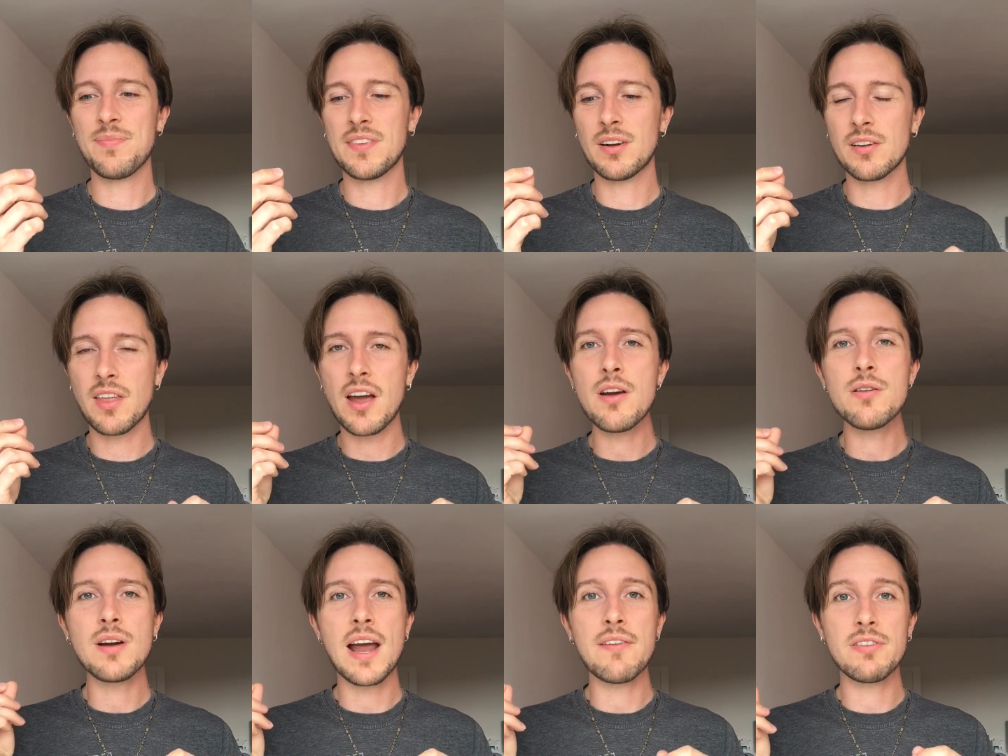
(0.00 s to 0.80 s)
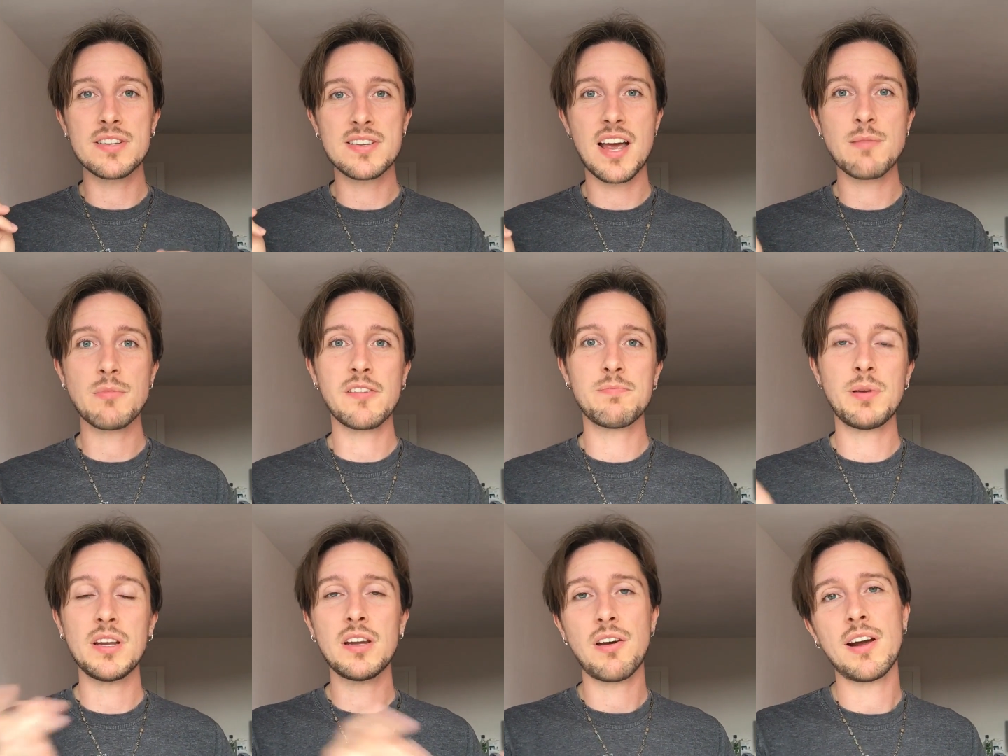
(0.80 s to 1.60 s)
although every time I've
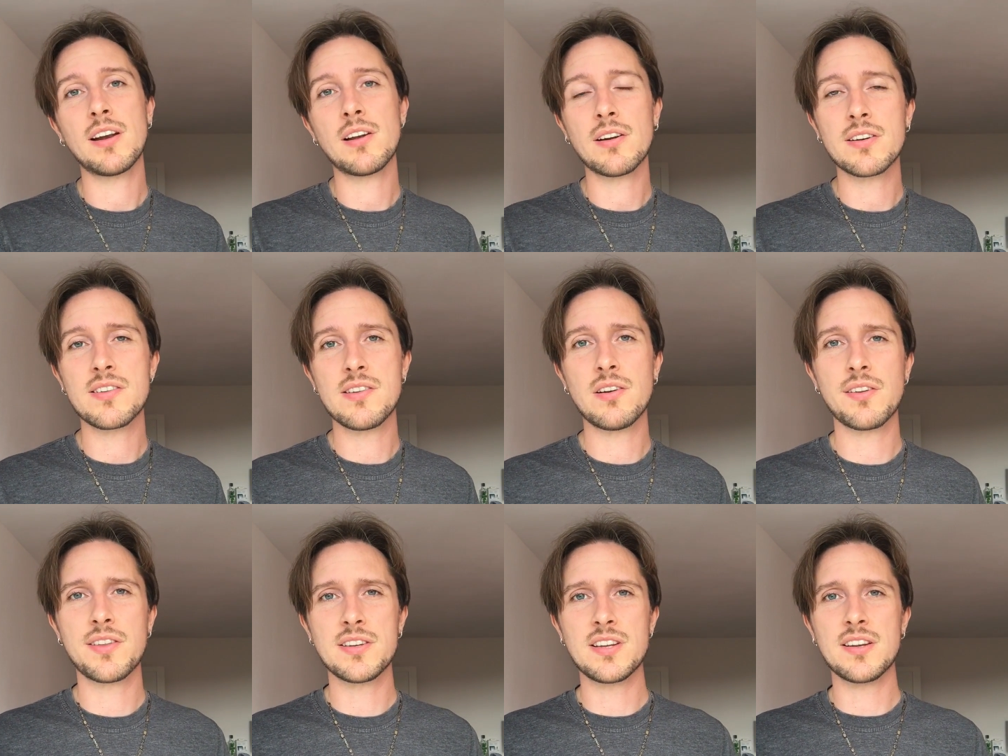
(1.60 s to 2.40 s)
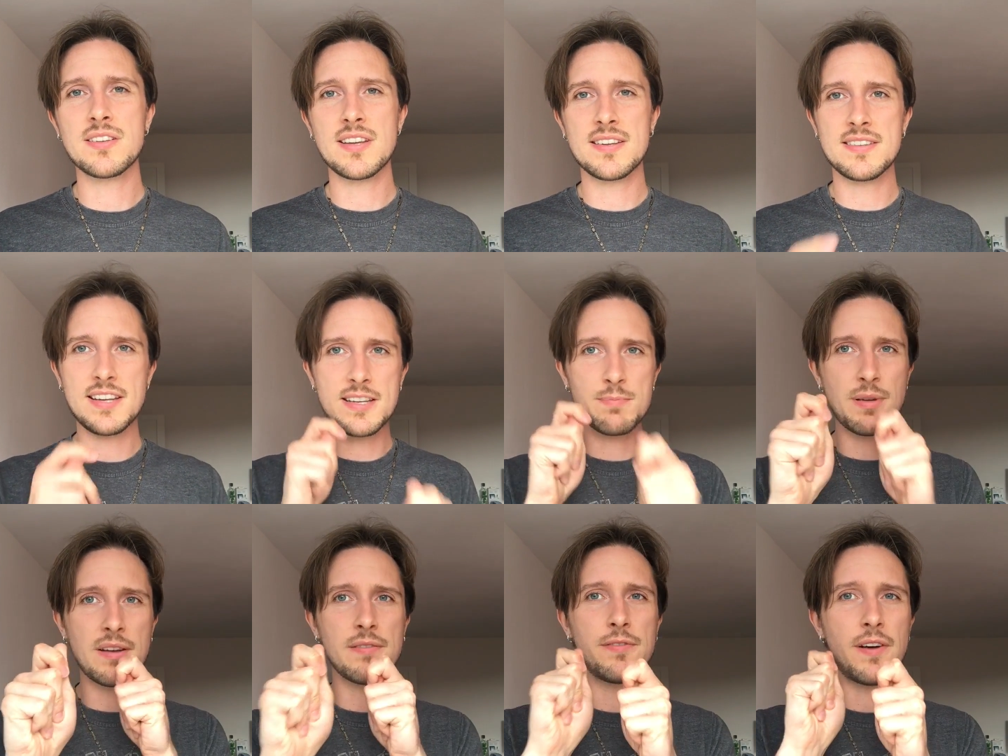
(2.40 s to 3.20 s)
been going along to the orthodontist he's
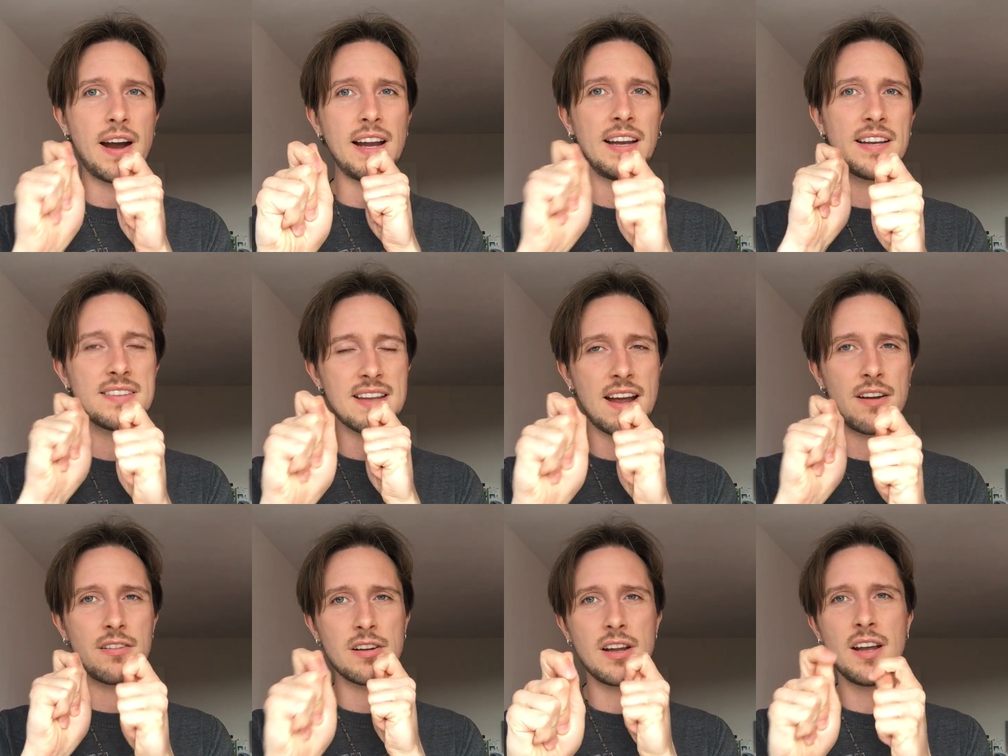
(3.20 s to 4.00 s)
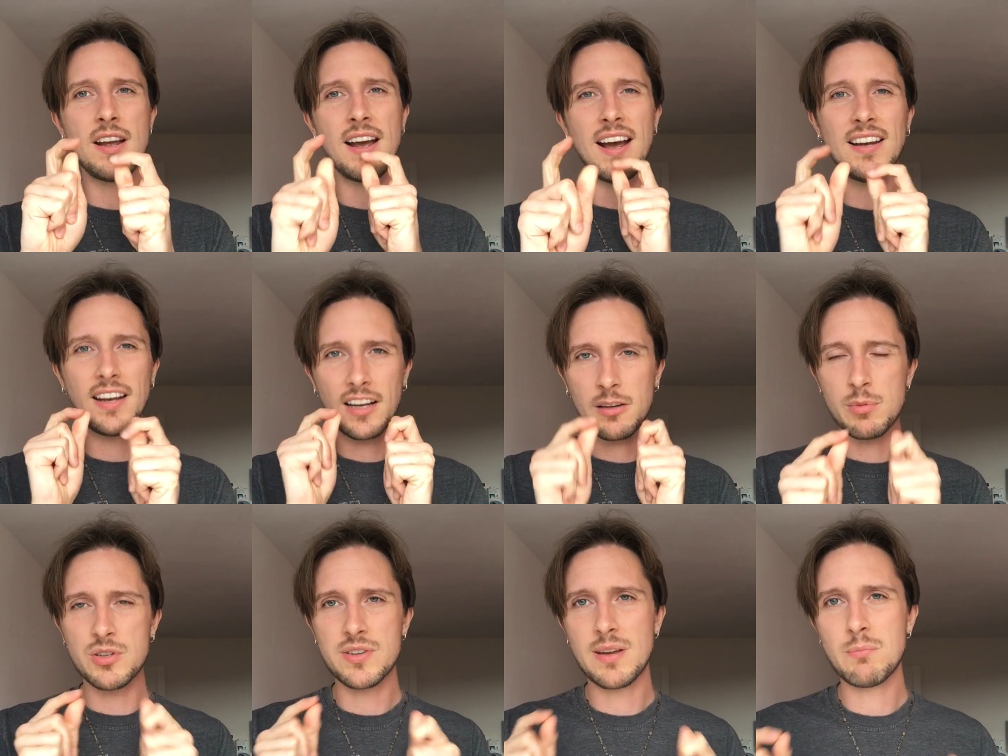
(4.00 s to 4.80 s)
been filing down a little
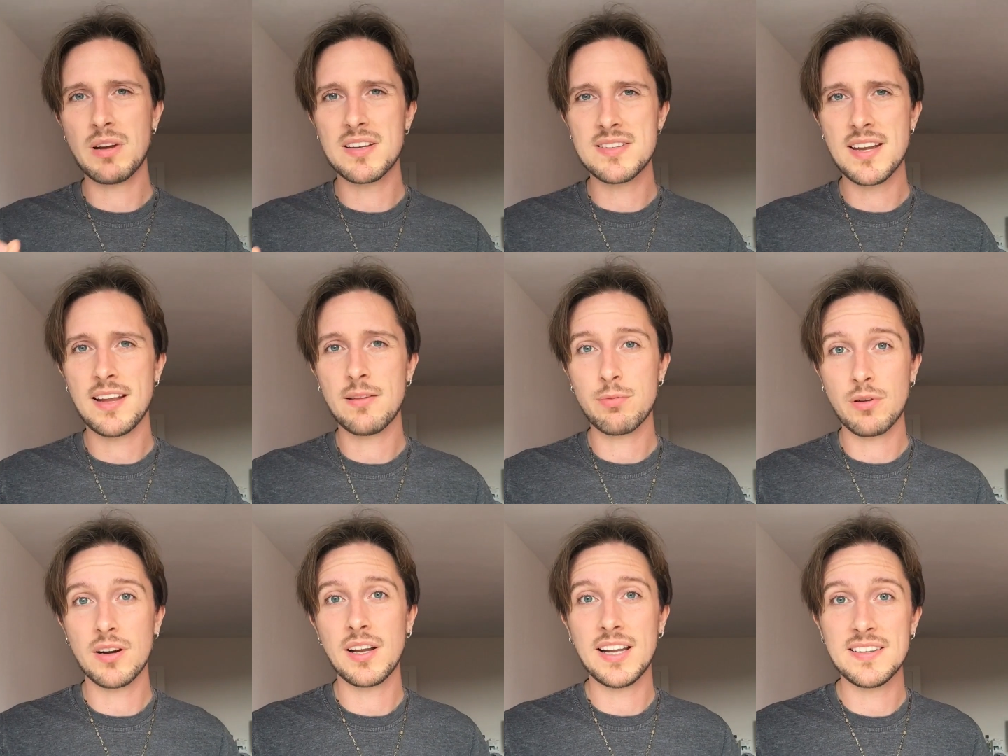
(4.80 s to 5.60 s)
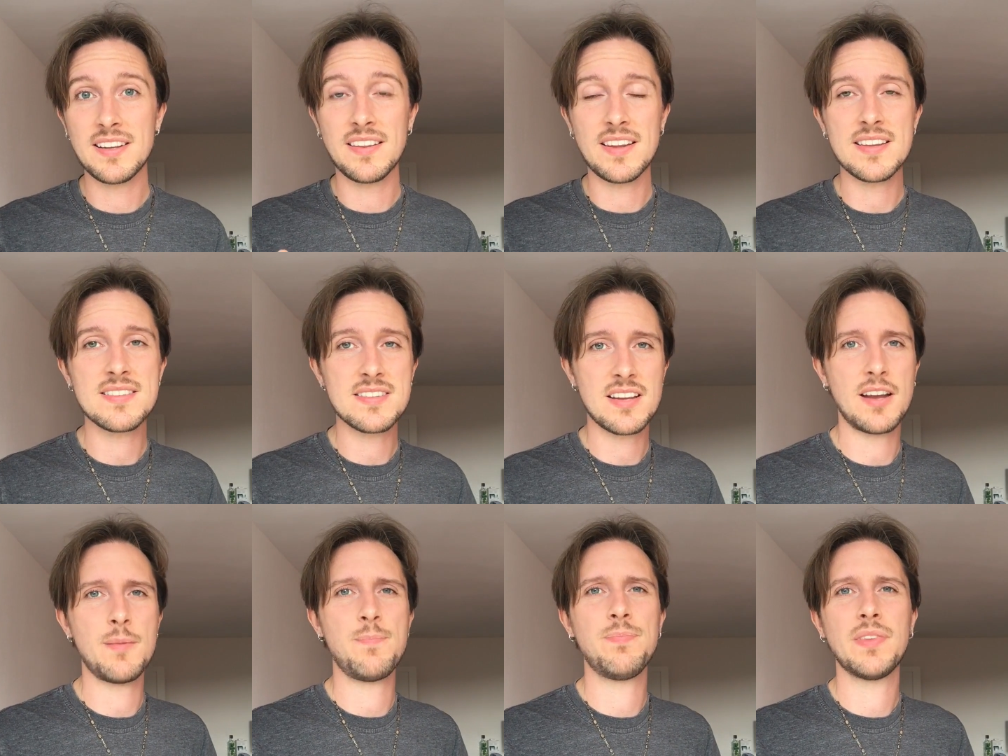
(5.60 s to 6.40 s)
between my teeth, what he did this
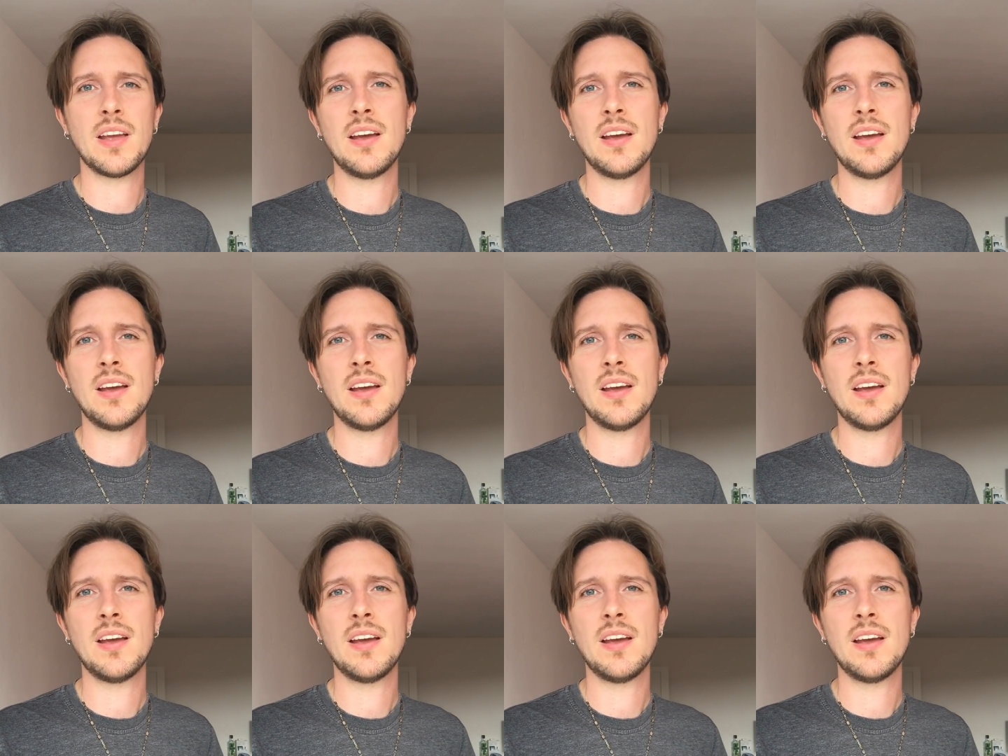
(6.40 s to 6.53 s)
time